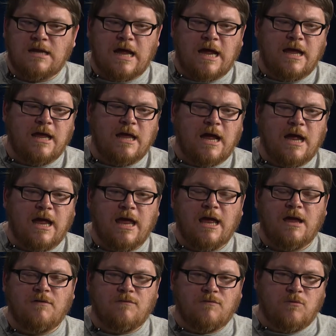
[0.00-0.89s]
I, I
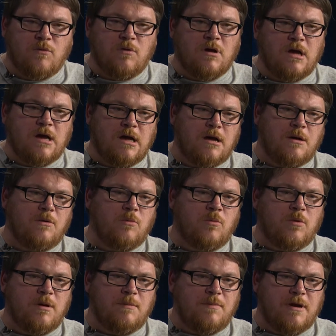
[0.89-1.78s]
have uh,
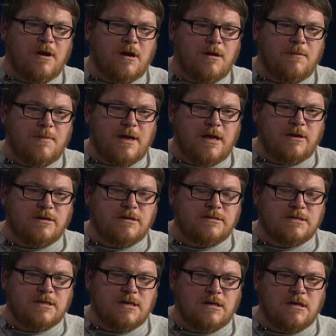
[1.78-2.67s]
one pair of
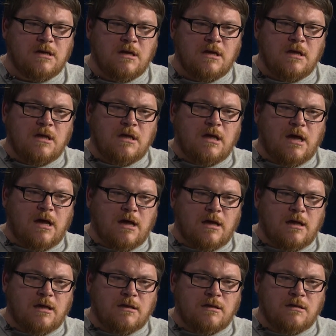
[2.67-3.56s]
monitors, the
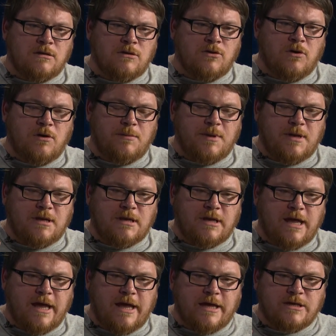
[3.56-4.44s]
uh, Neumann
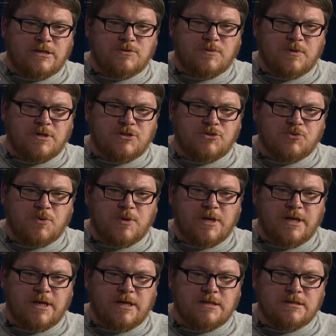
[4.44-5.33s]

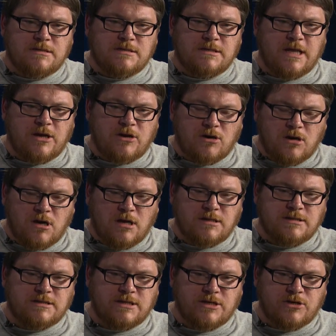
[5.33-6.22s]
KH120s that are
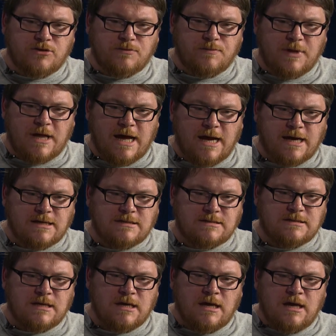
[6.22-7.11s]
on cinder
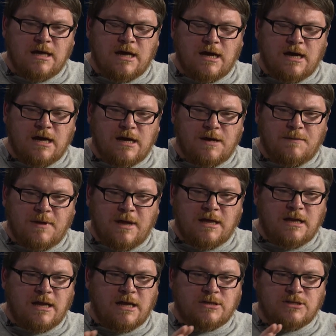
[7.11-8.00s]
blocks uh,
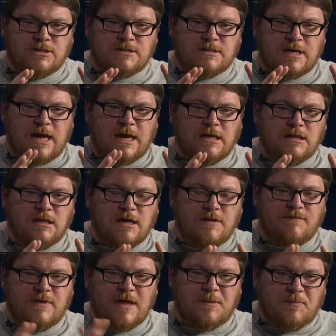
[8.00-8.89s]
and I just I
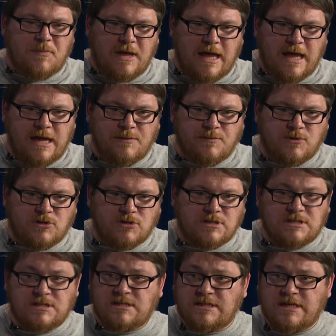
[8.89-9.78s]
love not being able
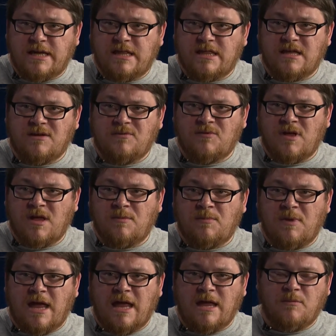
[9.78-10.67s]
to see them and
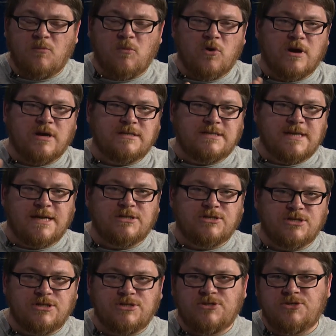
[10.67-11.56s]
paying more
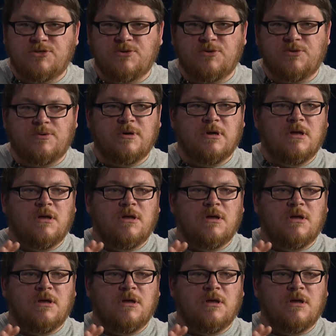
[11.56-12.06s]
attention to